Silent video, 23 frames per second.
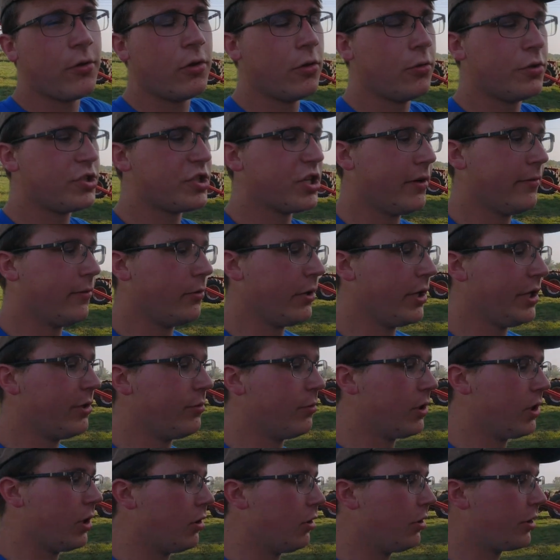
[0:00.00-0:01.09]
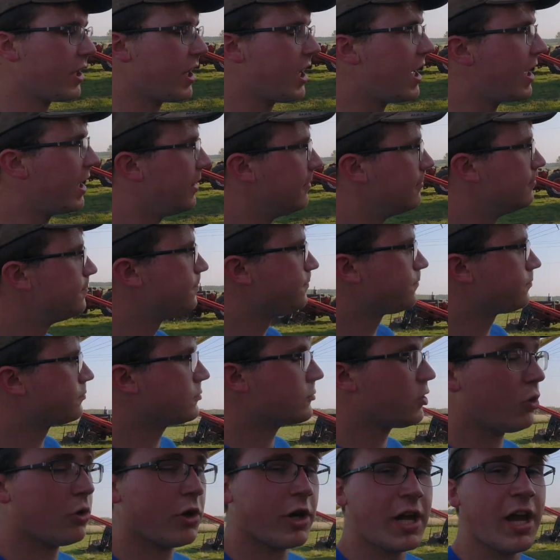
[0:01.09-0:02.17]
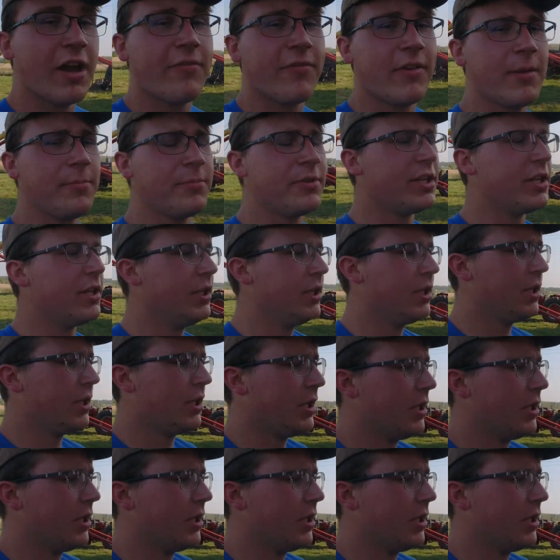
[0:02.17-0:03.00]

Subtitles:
full, whichever way you want to look at it, or half empty.